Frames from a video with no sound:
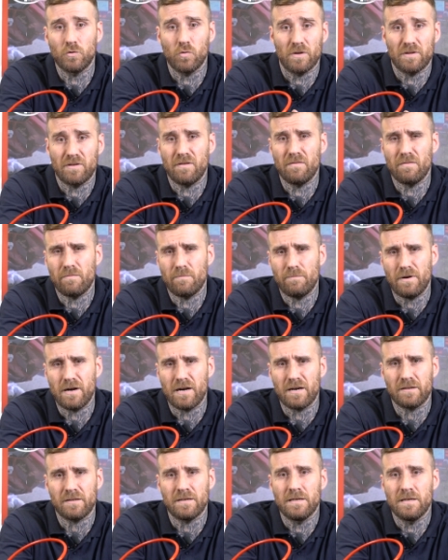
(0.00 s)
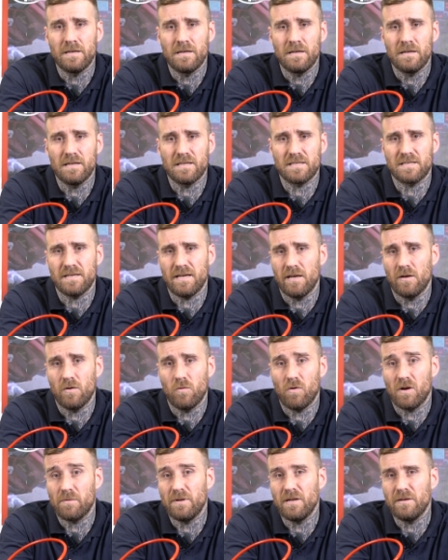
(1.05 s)
to a thin part, let's say
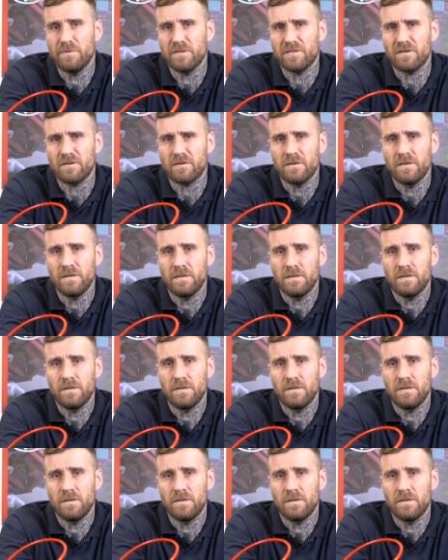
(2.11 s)
1 millimeter,